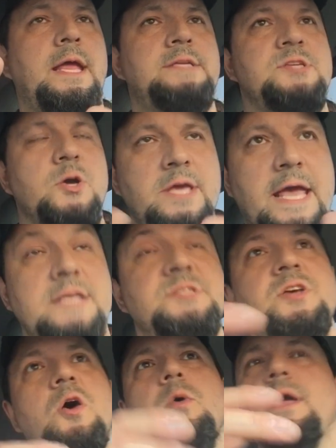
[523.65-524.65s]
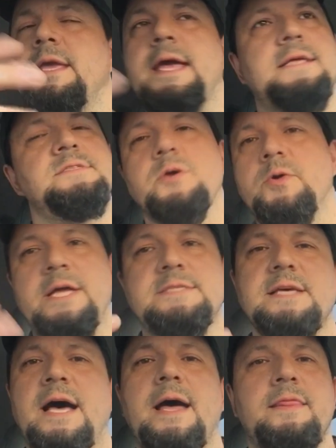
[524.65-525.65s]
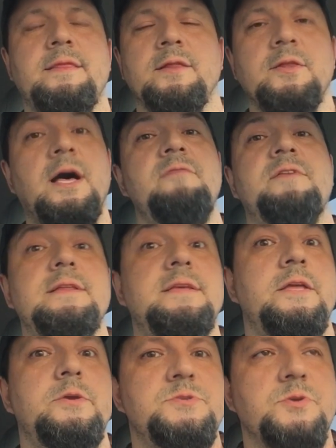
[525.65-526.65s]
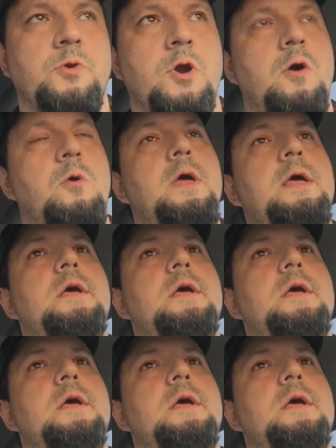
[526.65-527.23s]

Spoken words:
And so it's the love continues to grow.